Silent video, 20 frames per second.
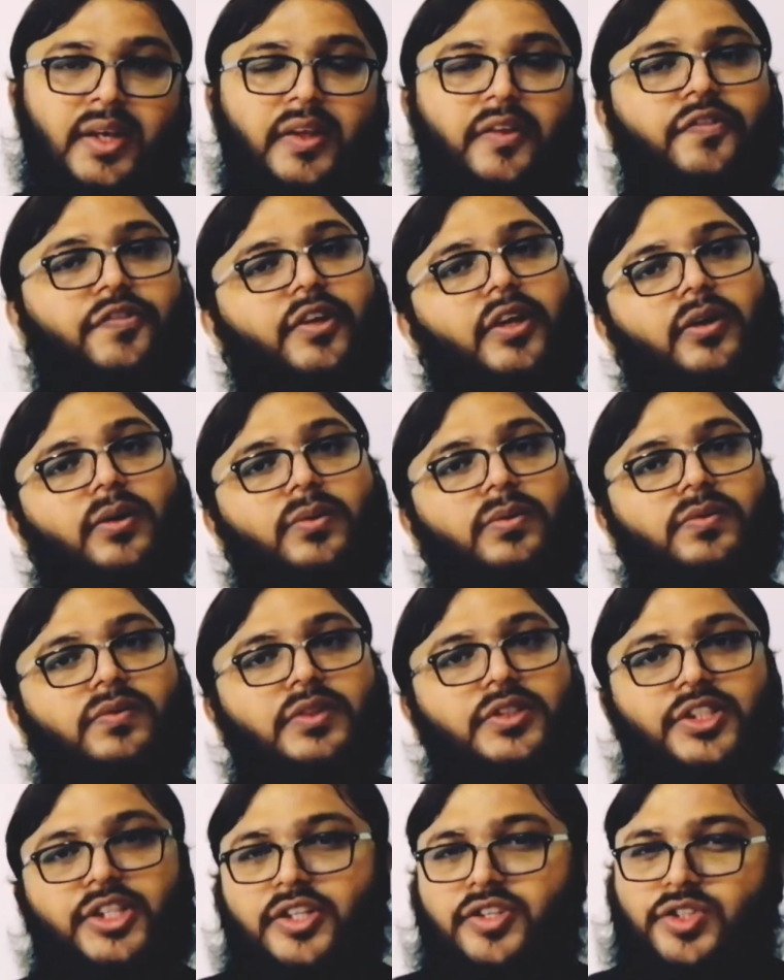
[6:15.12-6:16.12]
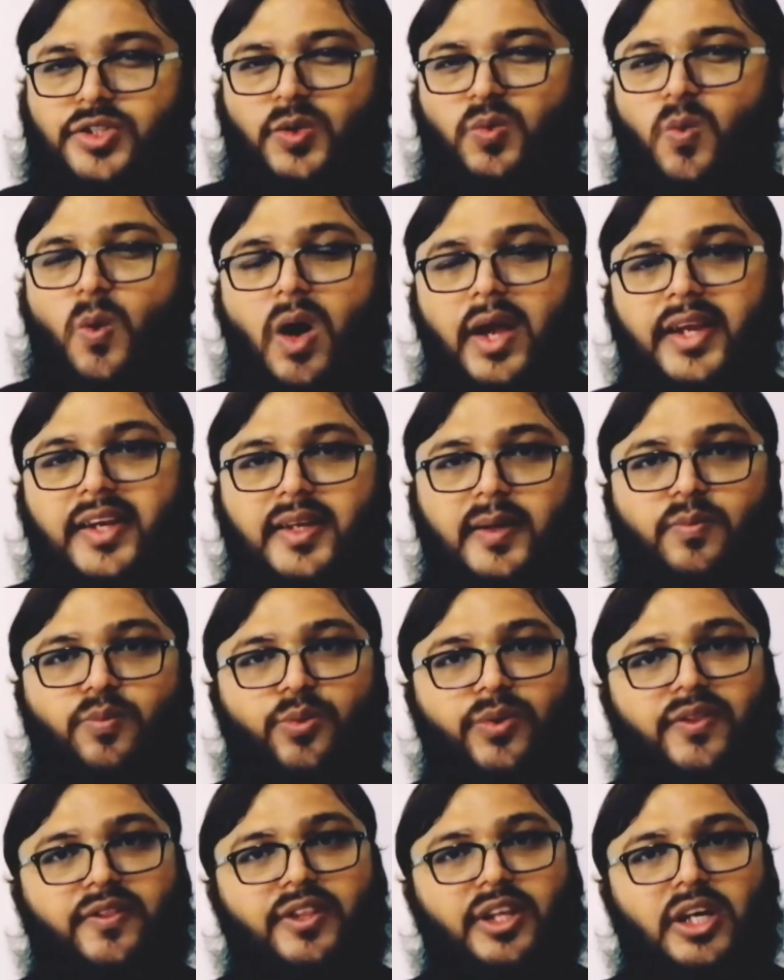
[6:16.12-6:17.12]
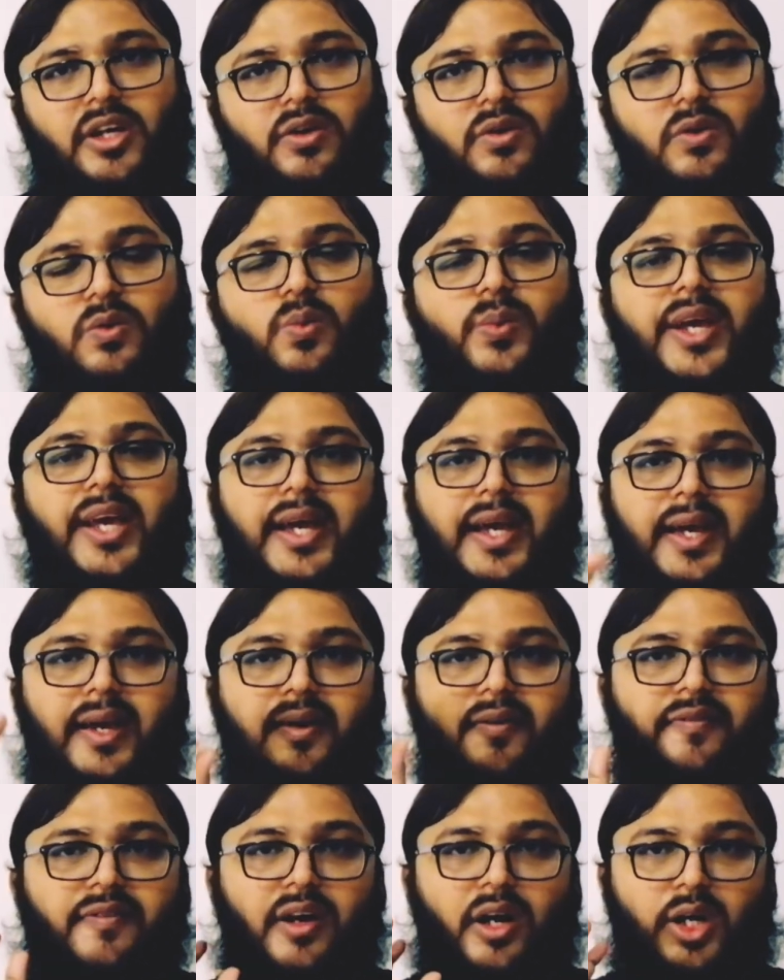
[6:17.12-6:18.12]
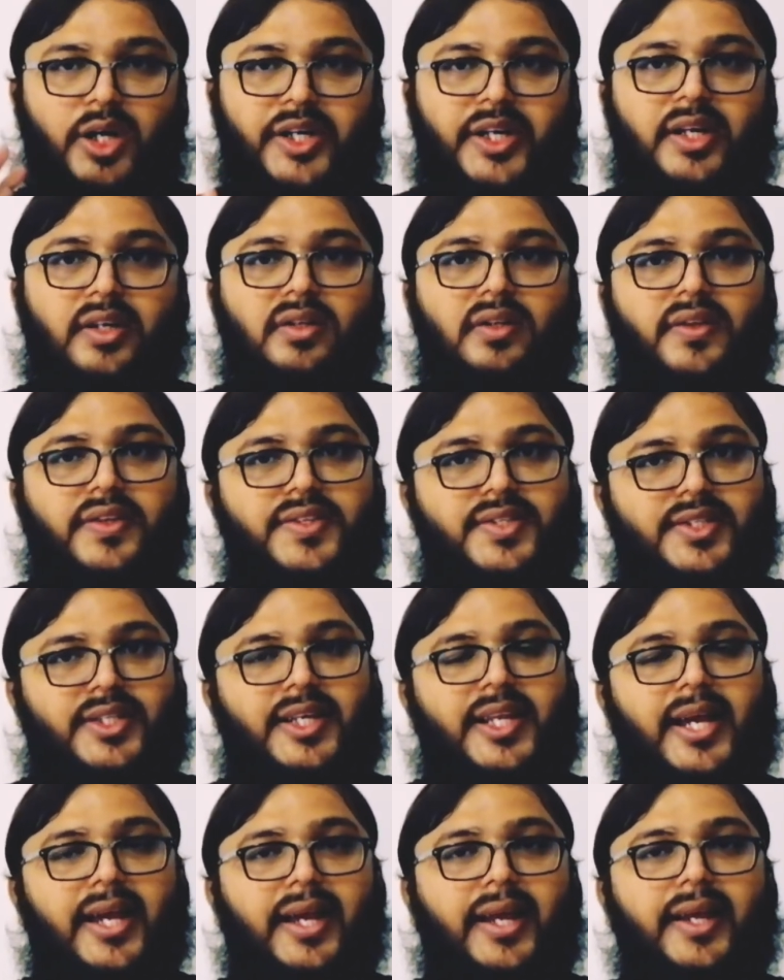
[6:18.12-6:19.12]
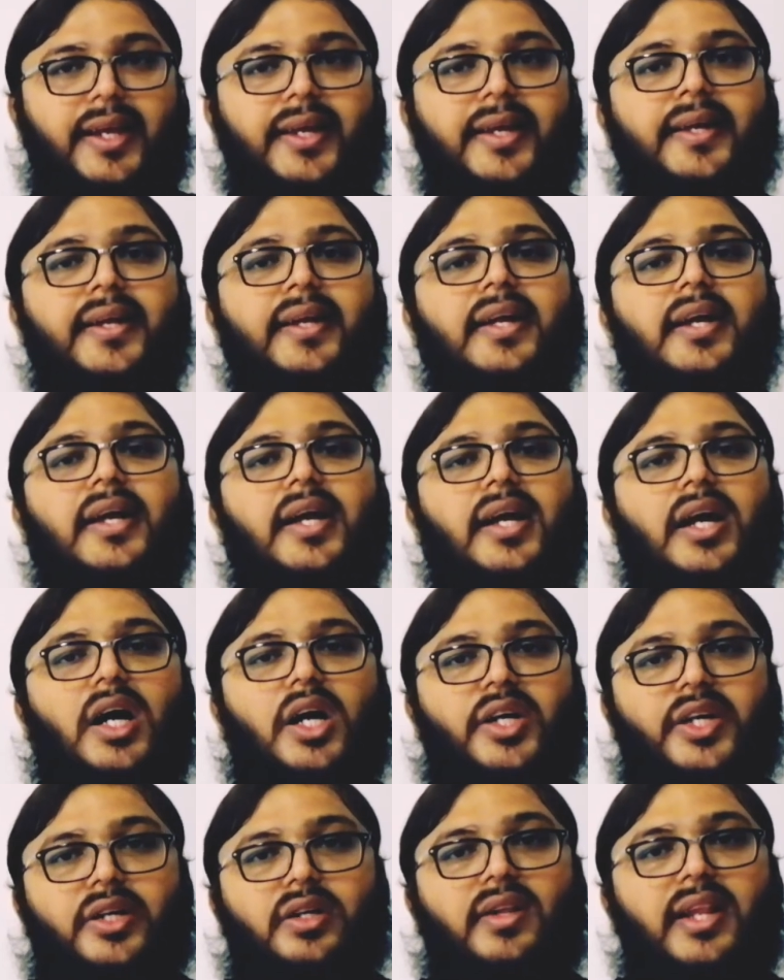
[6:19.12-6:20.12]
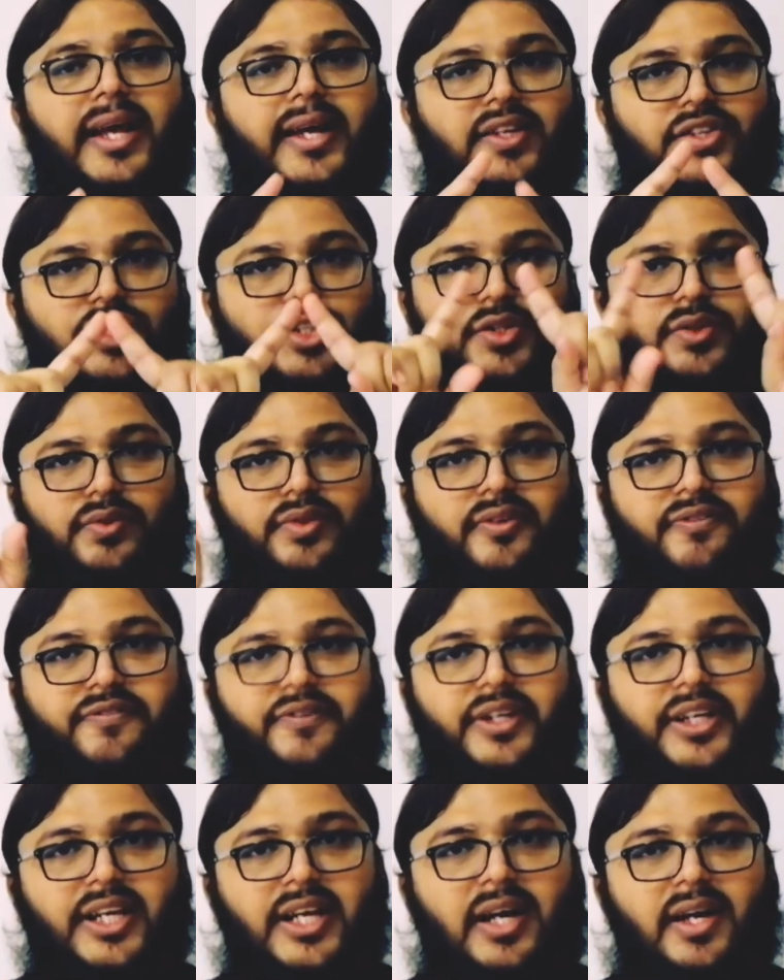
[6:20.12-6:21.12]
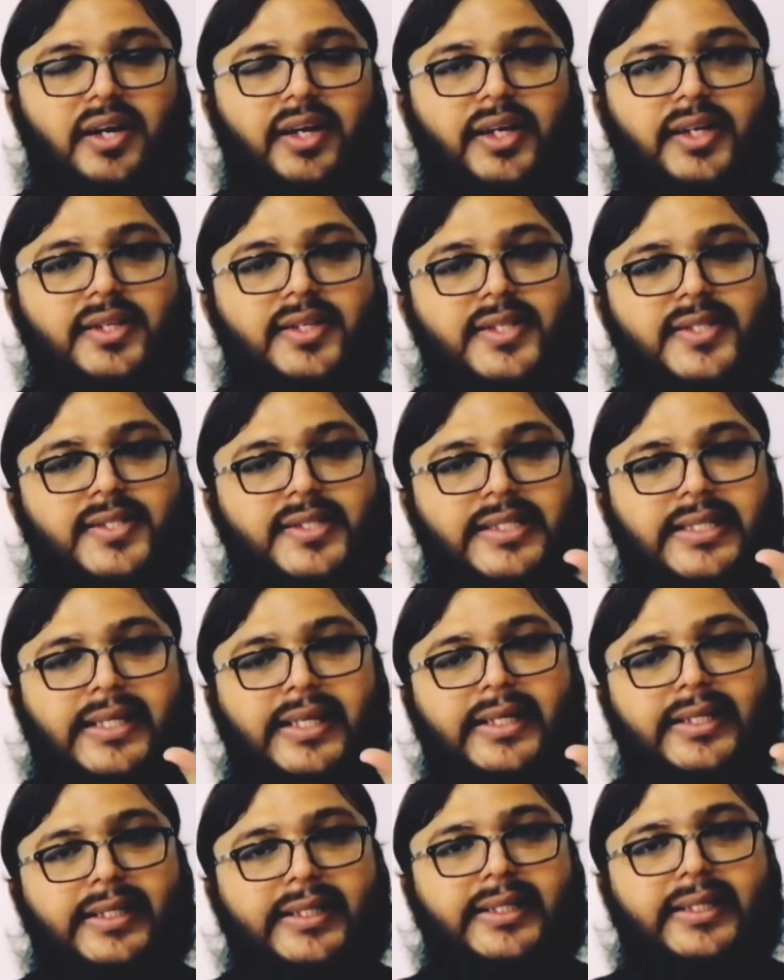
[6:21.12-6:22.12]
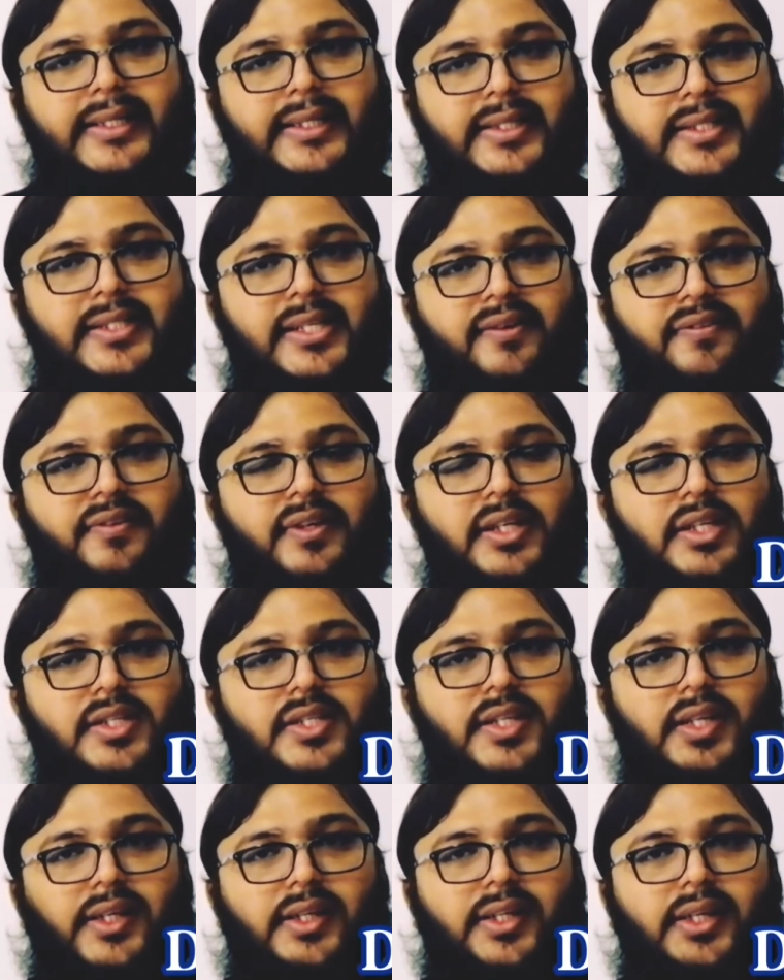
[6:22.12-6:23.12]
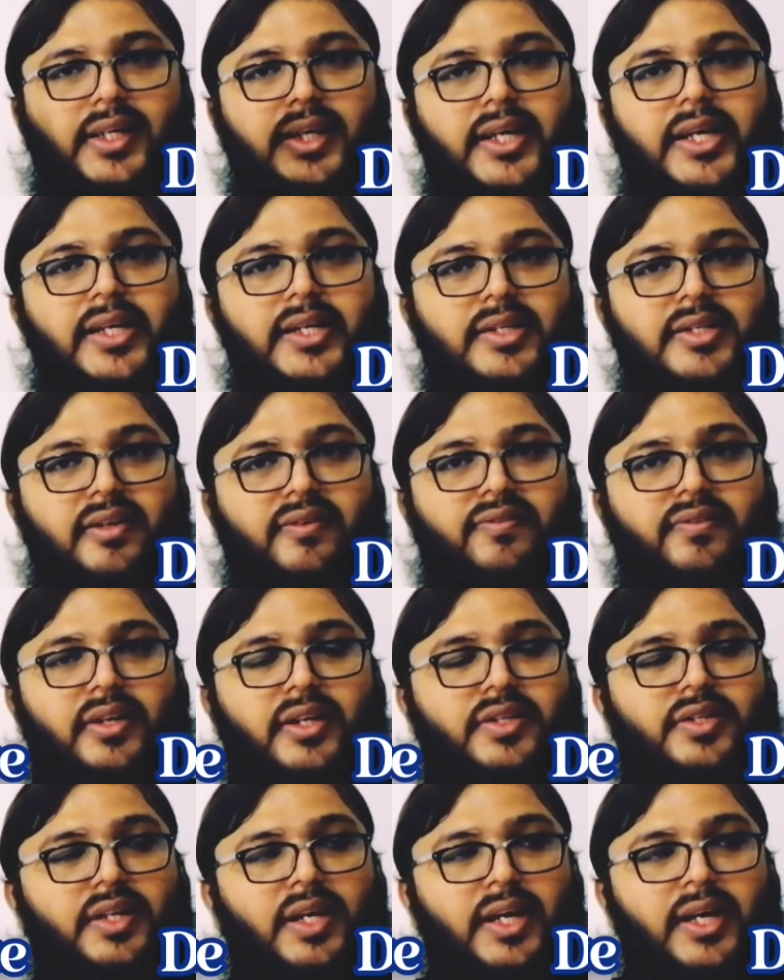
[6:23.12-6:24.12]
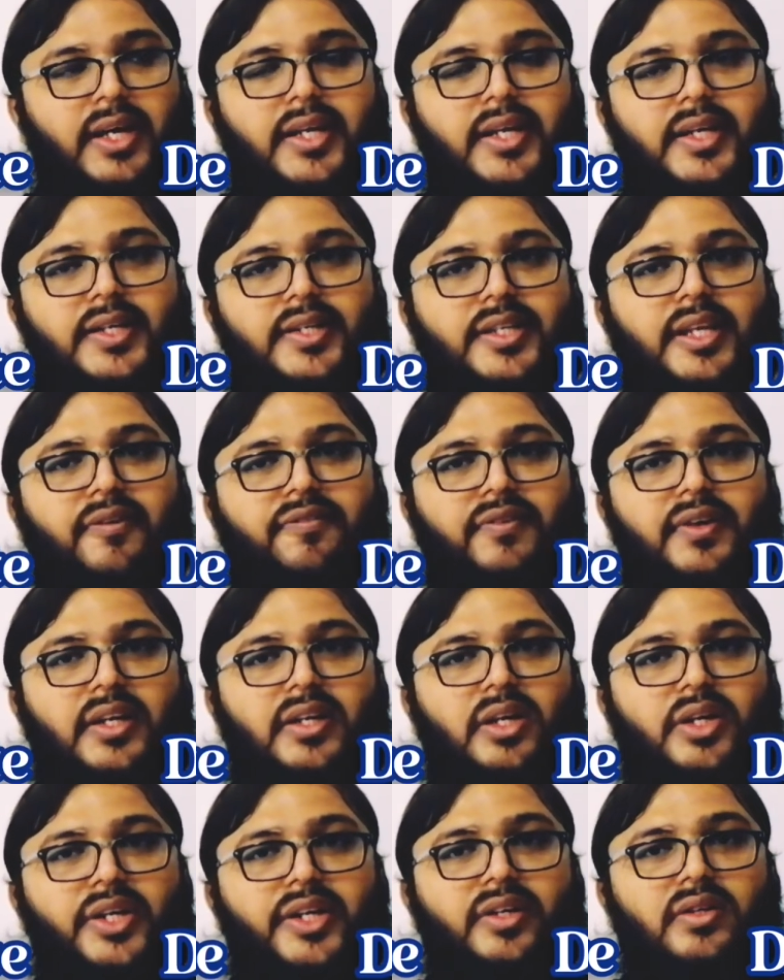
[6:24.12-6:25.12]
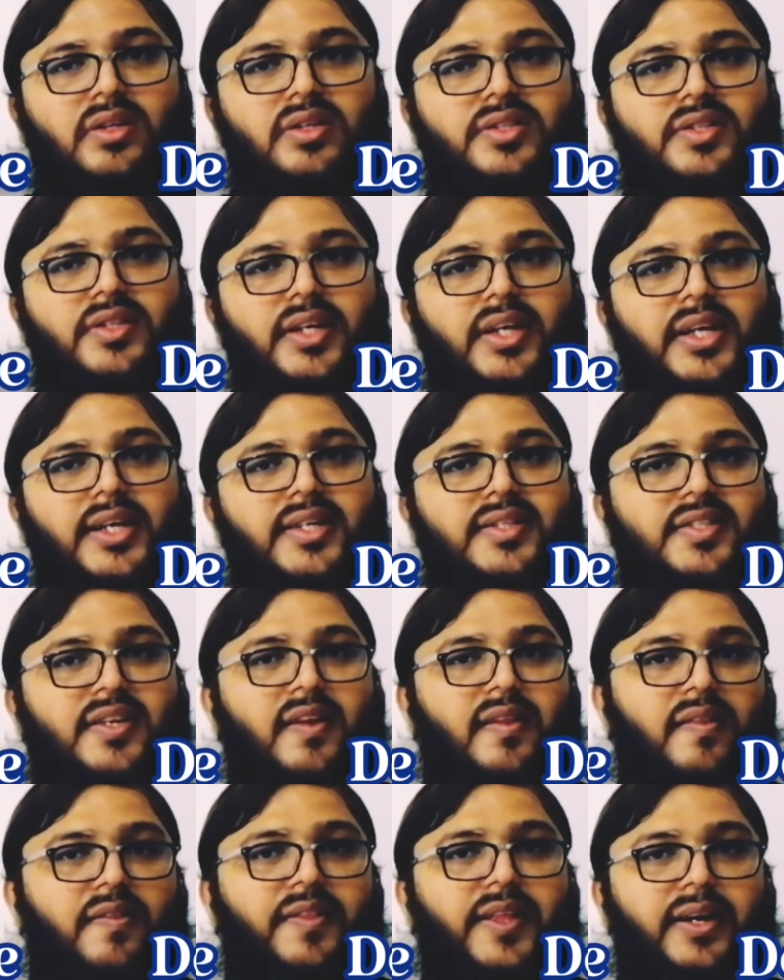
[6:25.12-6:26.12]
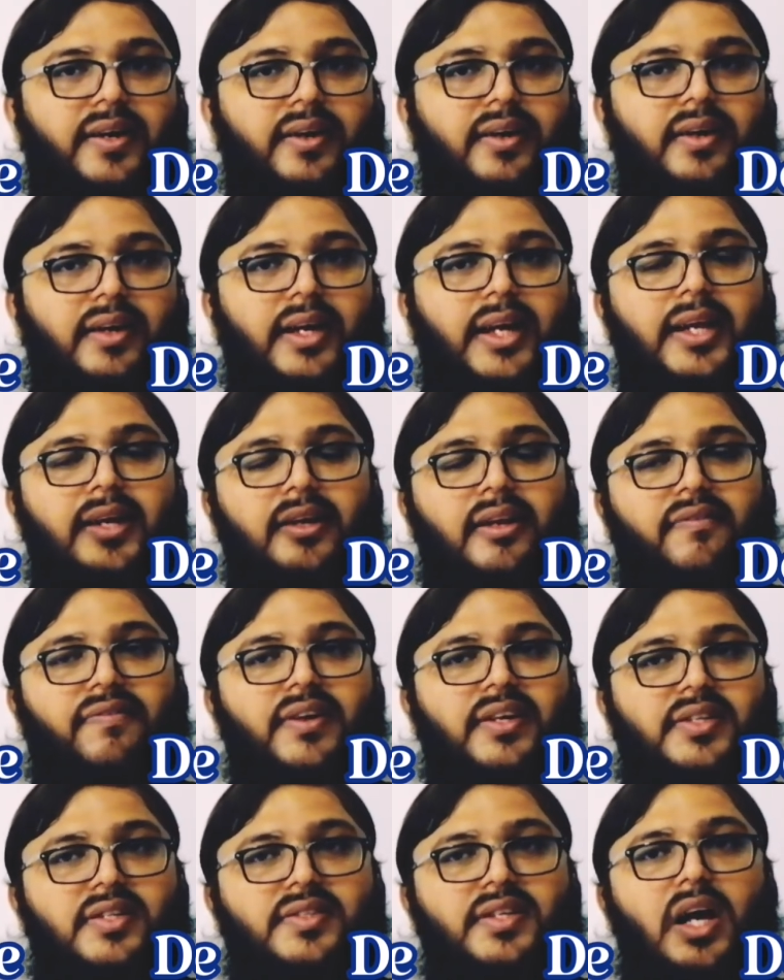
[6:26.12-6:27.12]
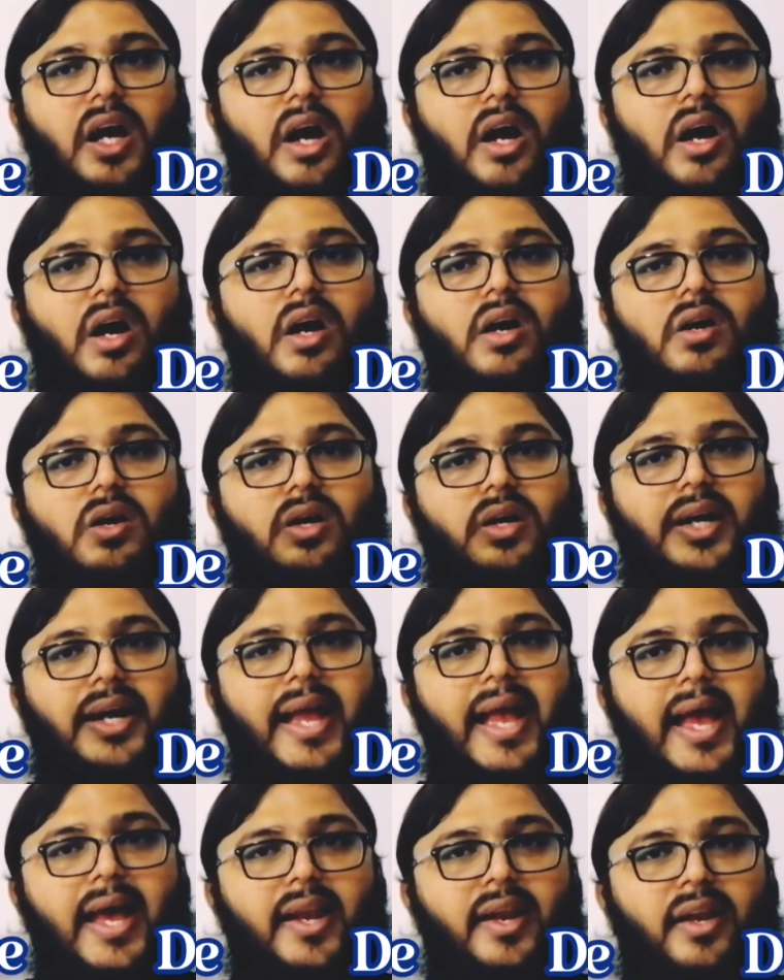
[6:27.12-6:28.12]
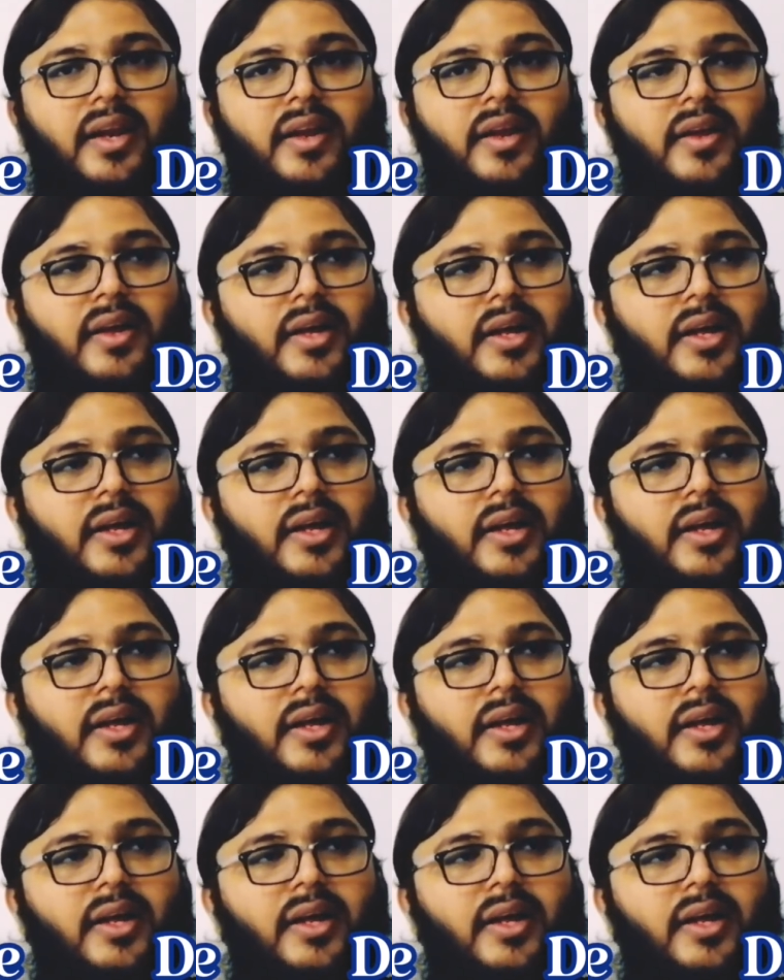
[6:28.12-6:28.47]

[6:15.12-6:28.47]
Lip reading: So just to wind up with you, we have articles today. Article has two different kinds, definite, indefinite. Definite articles is the, indefinite is a or an.